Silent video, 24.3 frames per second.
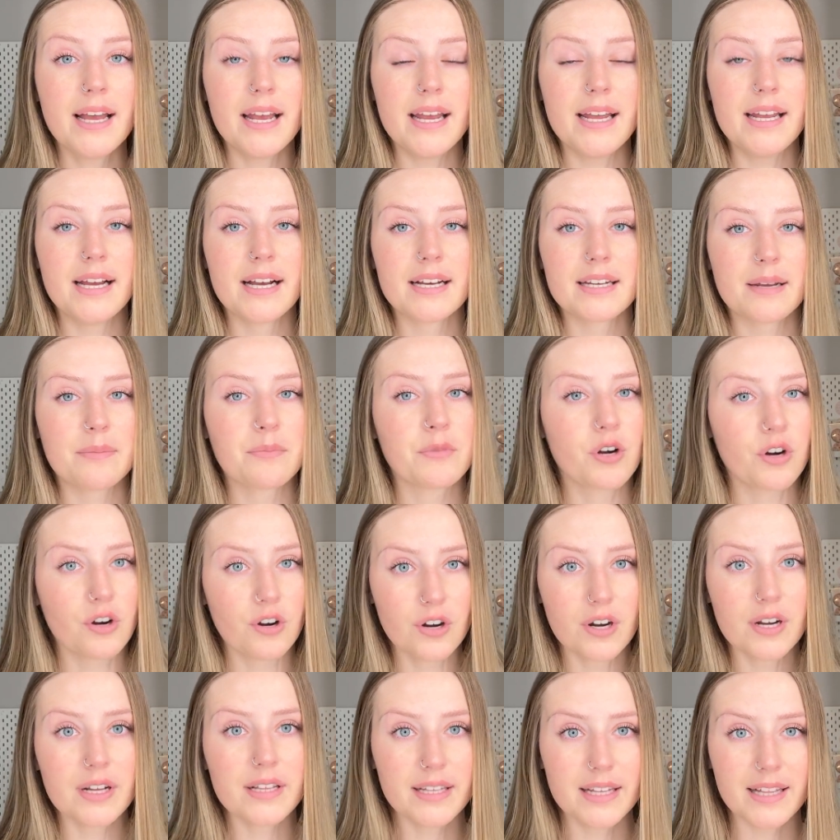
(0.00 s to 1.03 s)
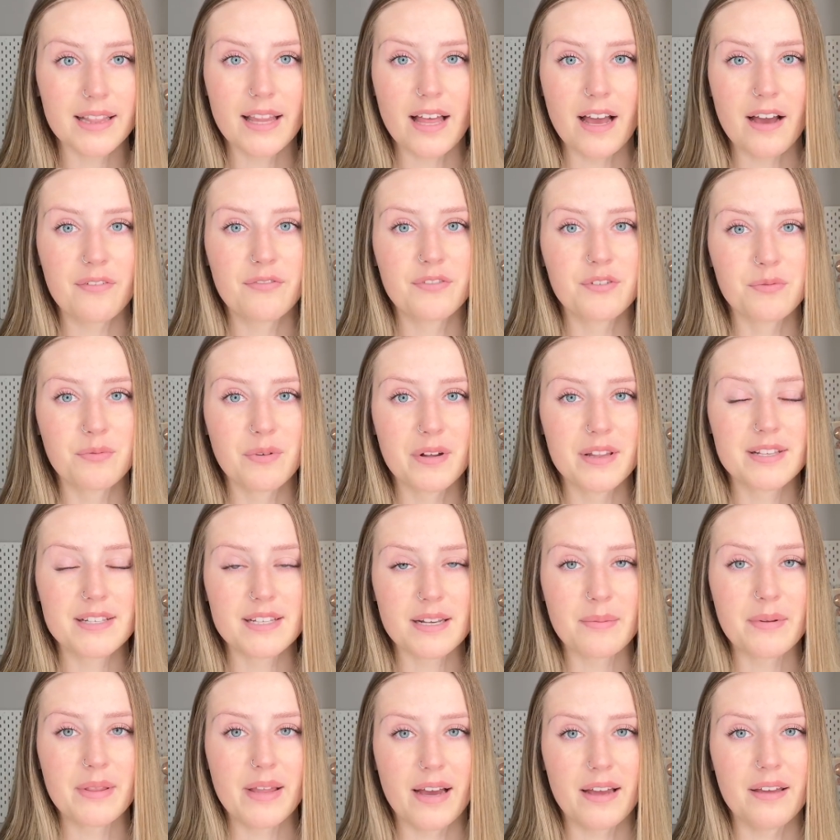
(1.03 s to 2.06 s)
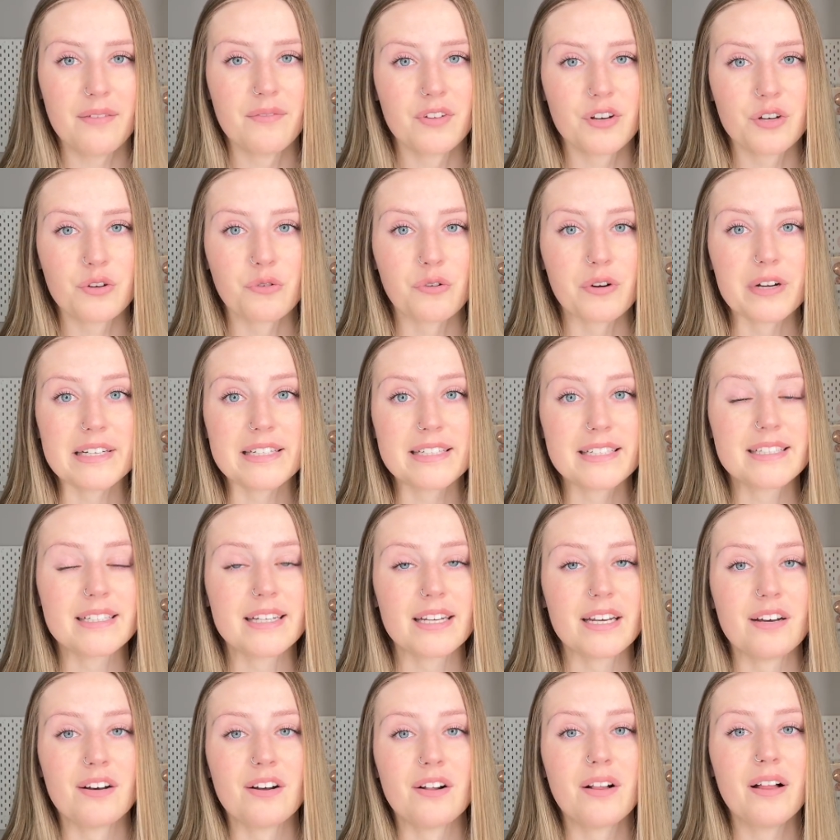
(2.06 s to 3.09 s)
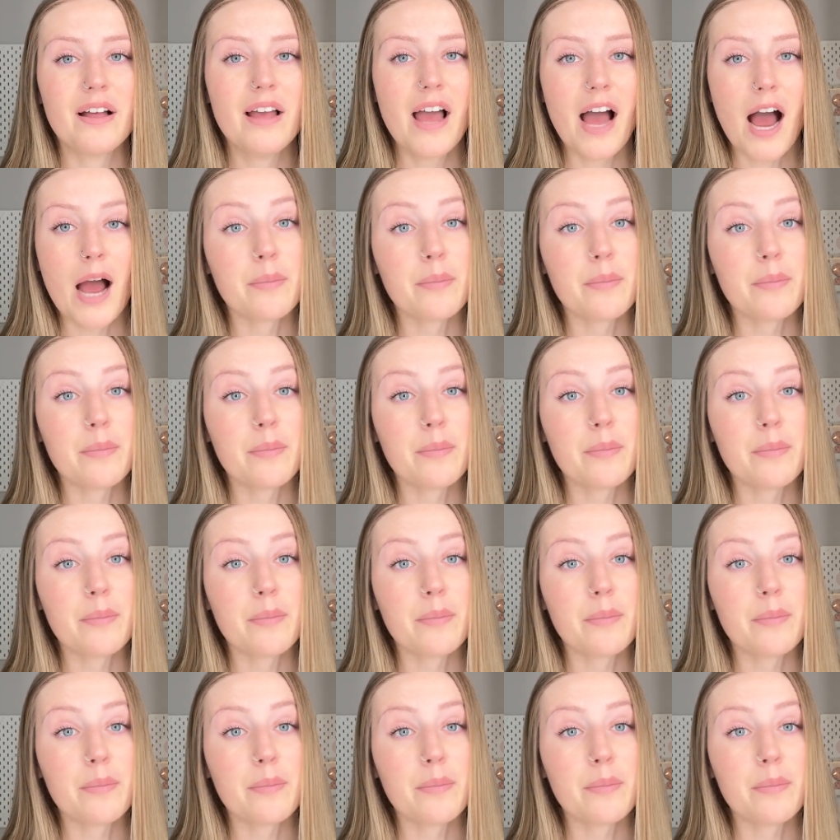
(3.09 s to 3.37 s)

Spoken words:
and I'm currently left with some of that inventory still.